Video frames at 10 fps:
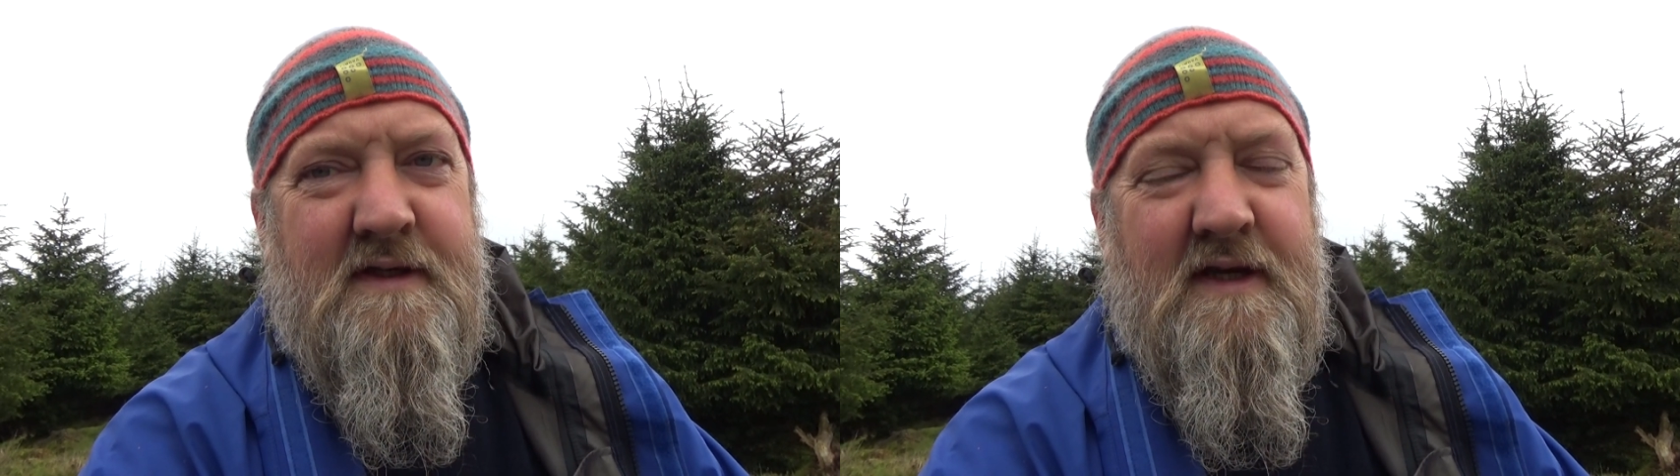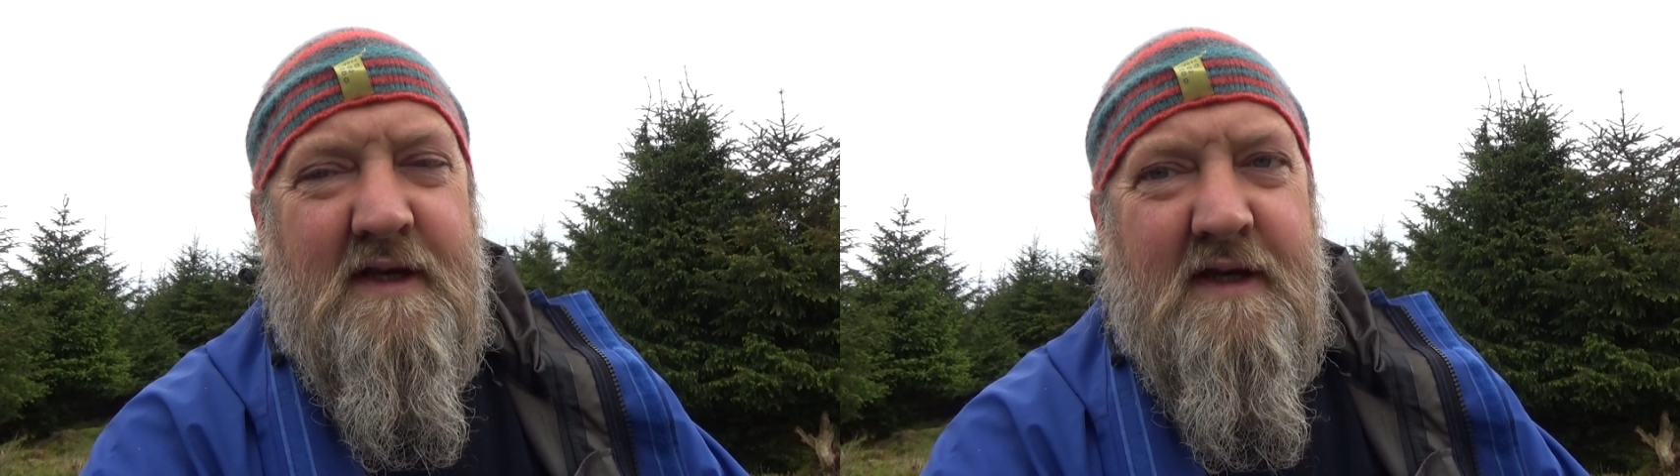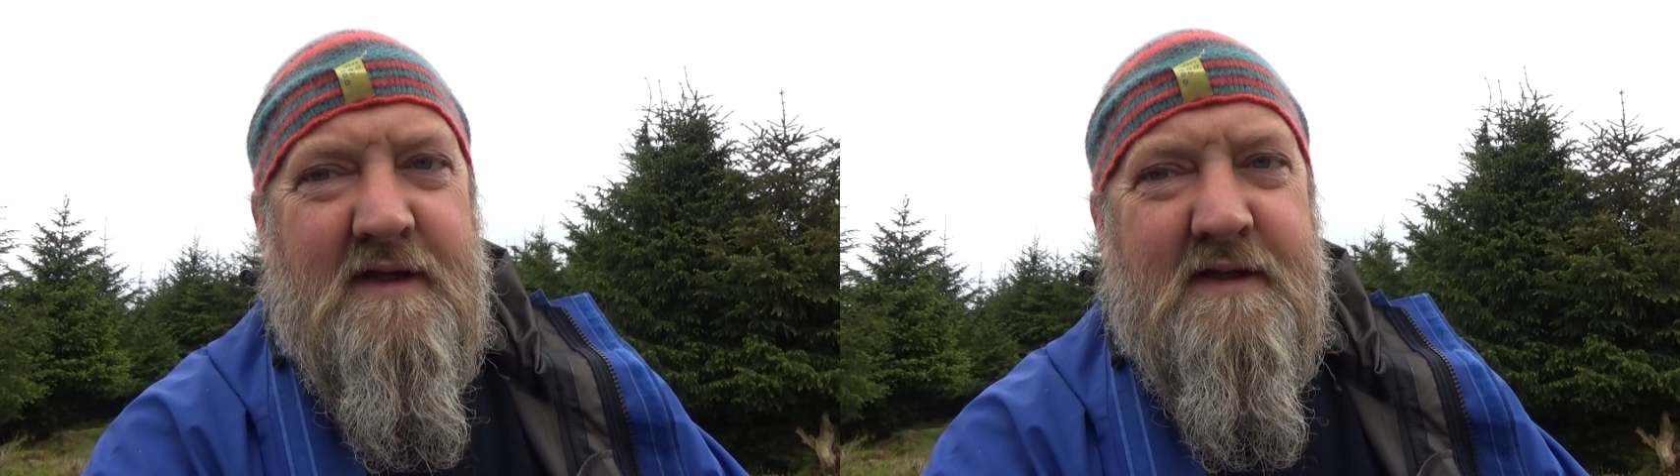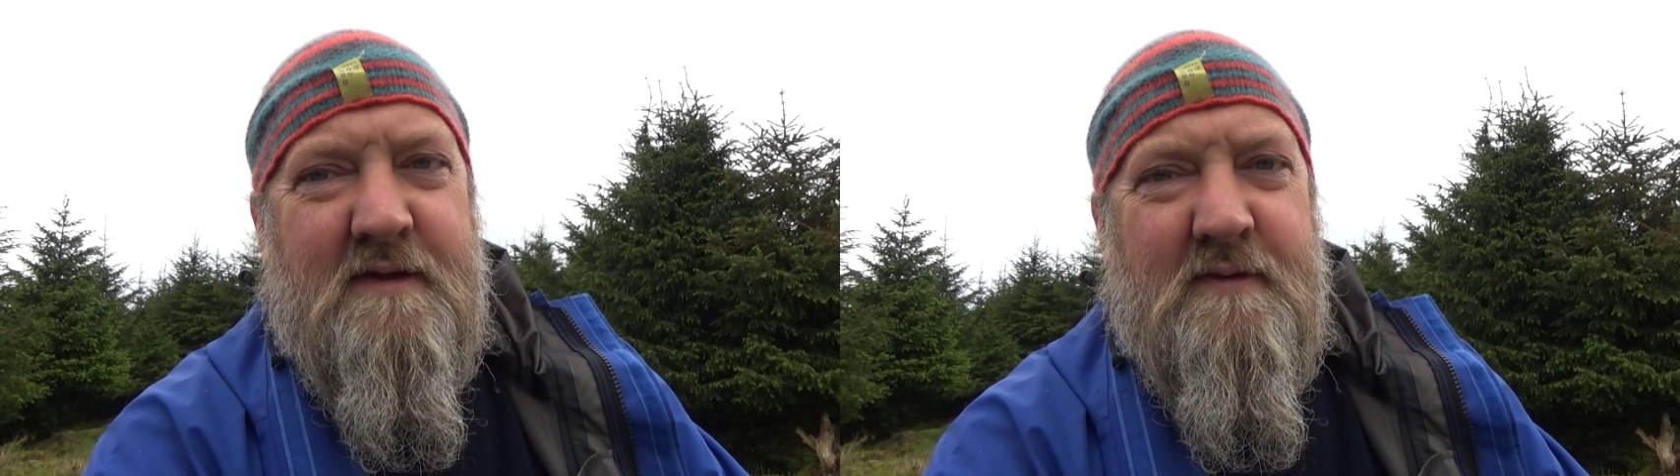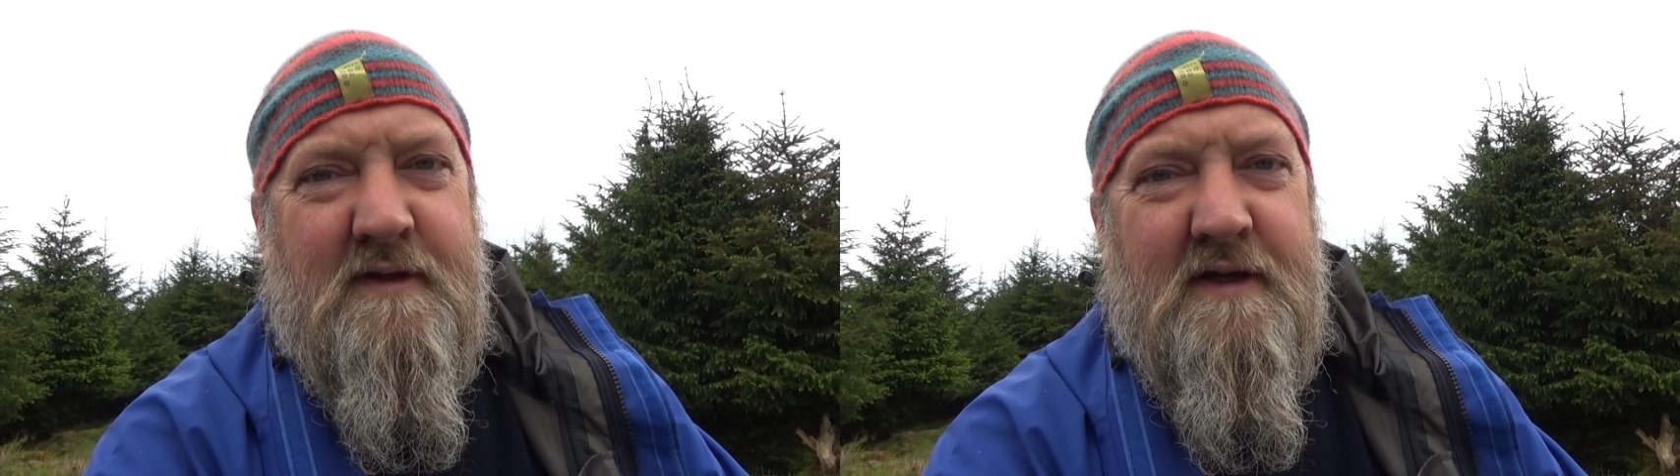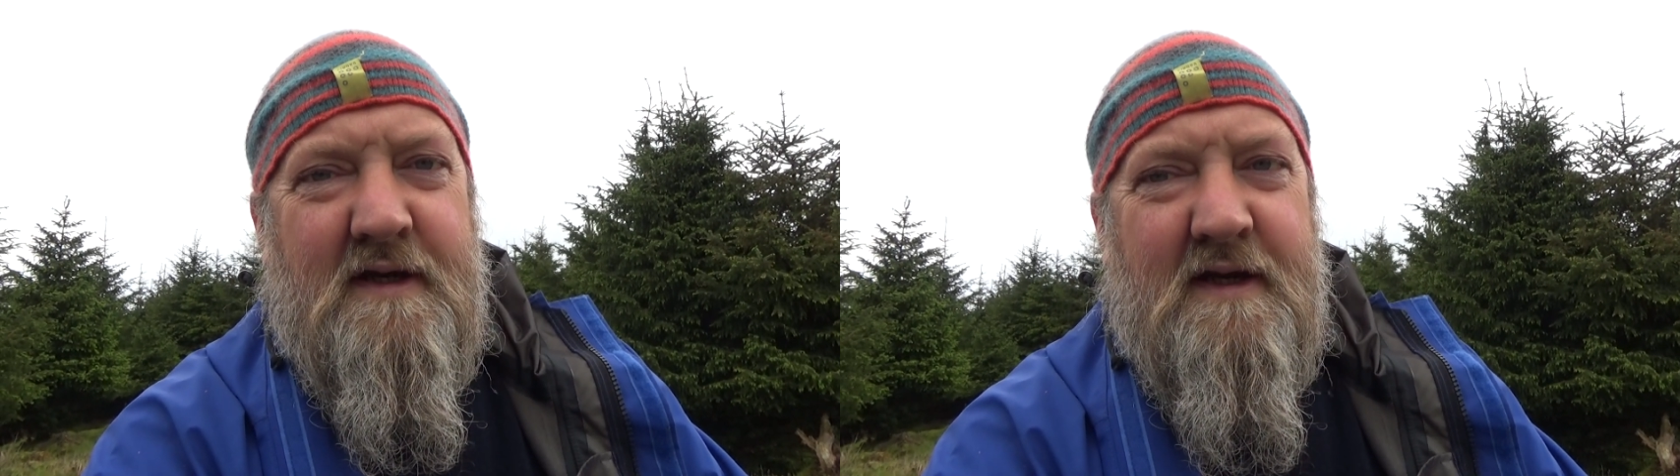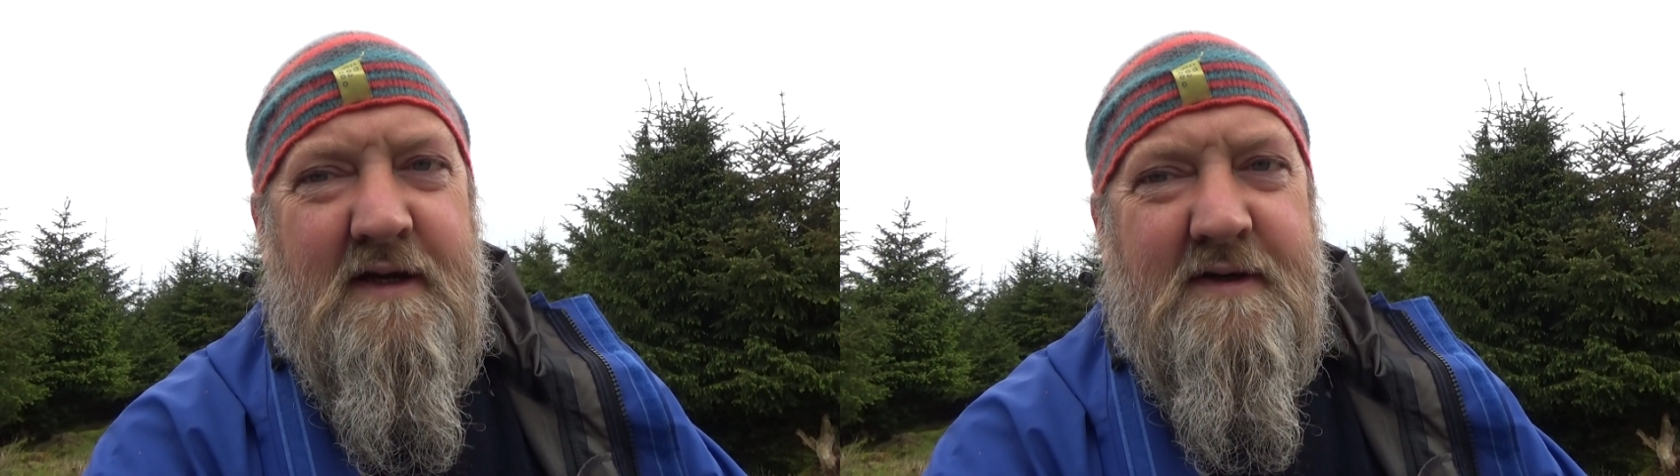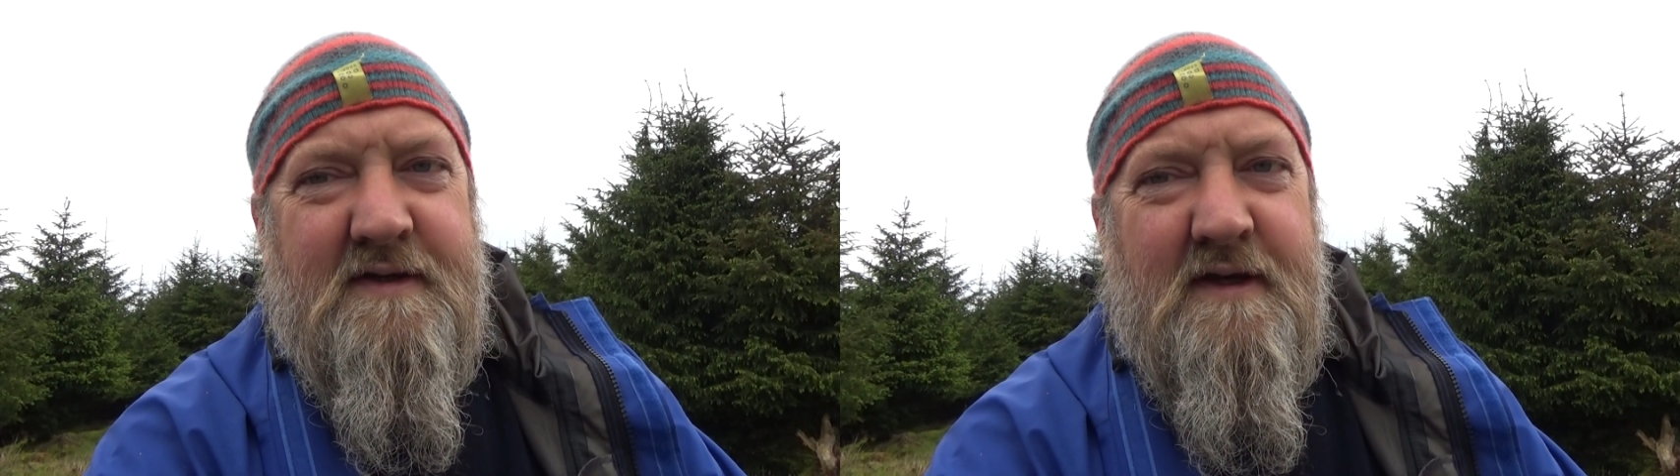connecting with your
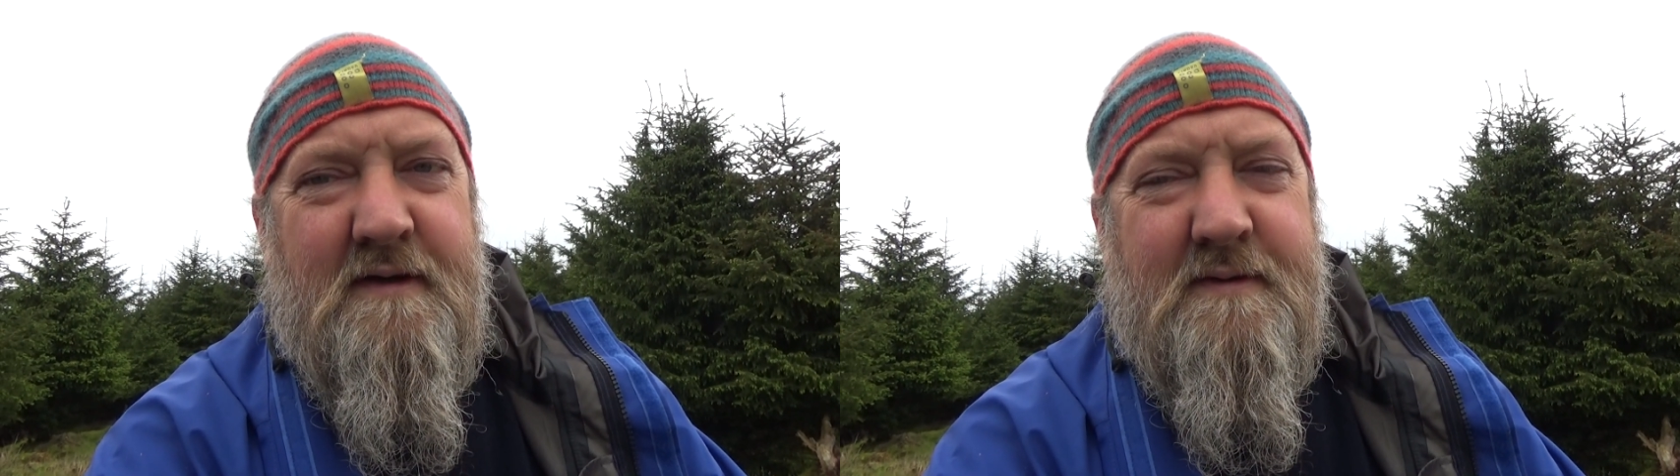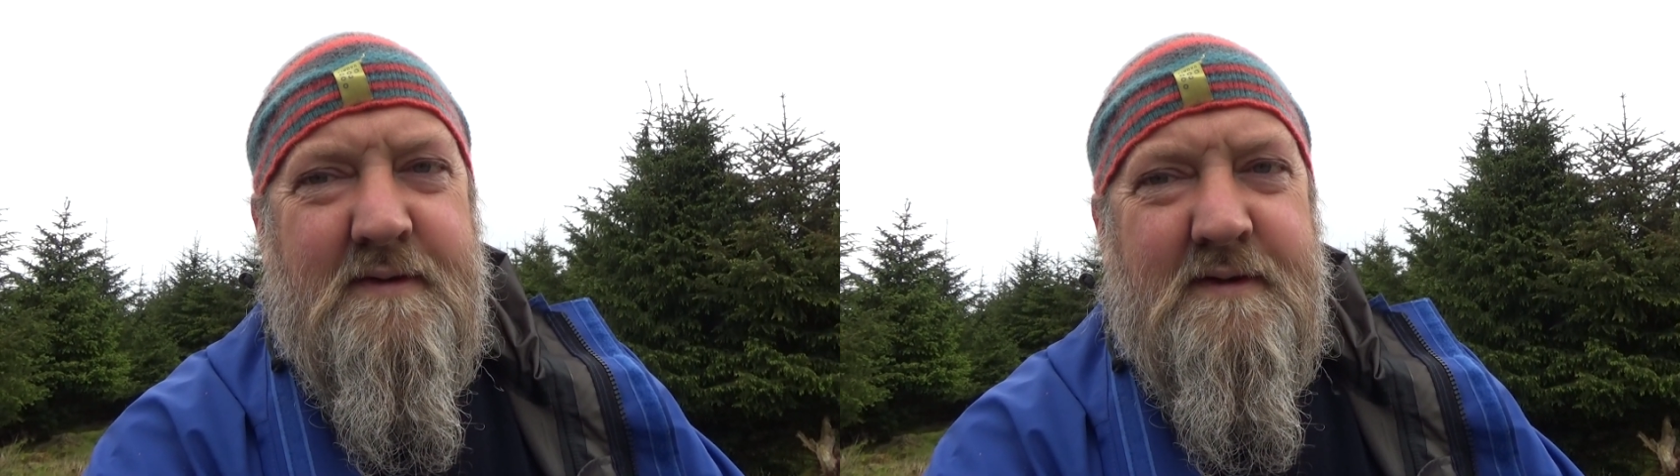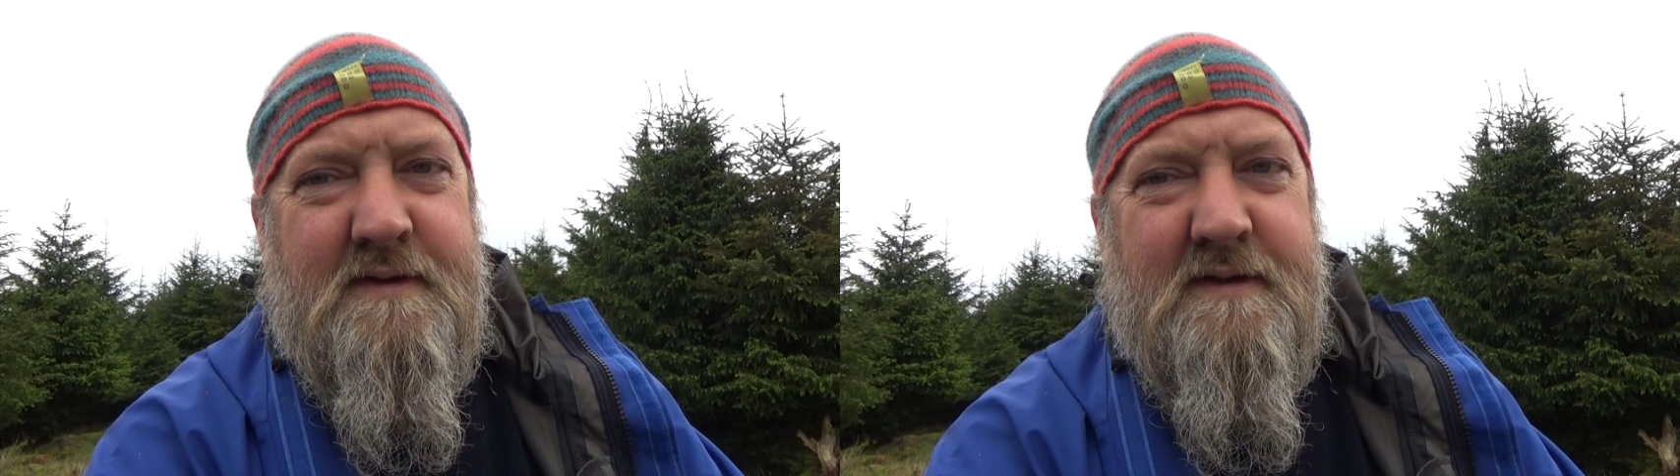higher self